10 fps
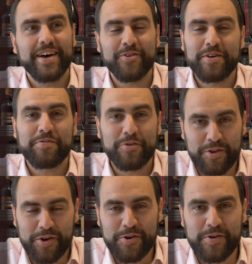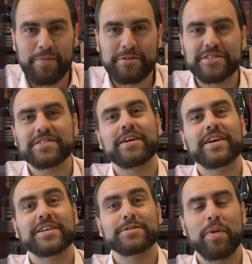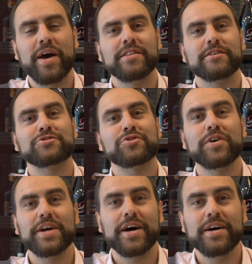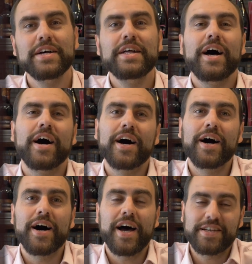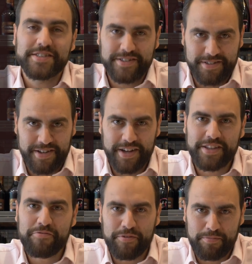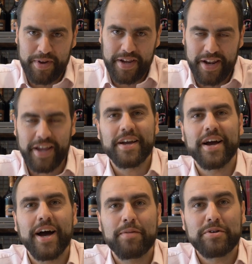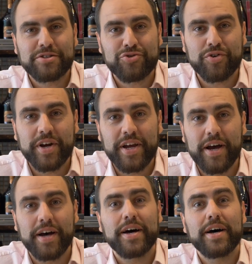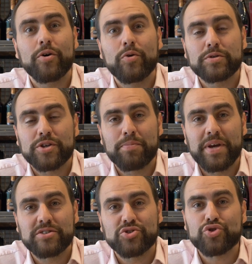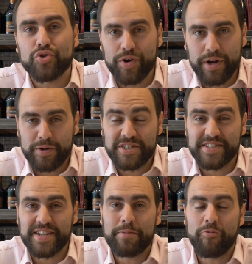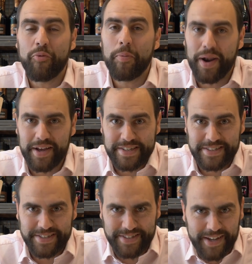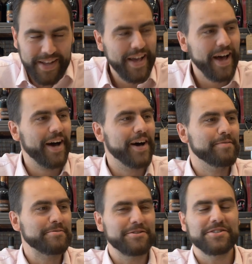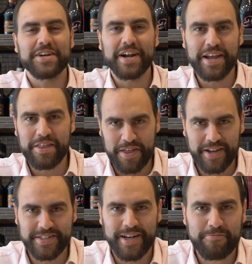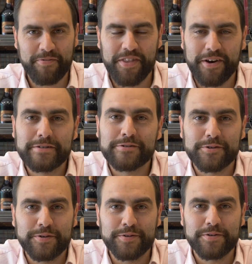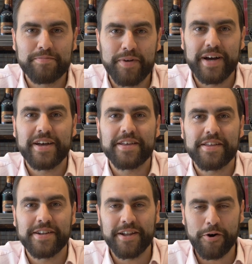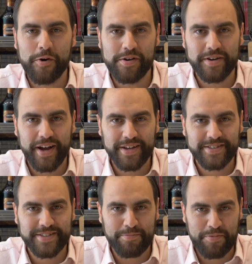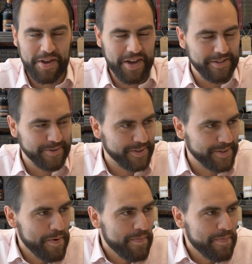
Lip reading: or if you do, let me just explain that Troia has a different meaning, but Troia also means Troy, which is the name of a place, just to clear things up for those who might know something else.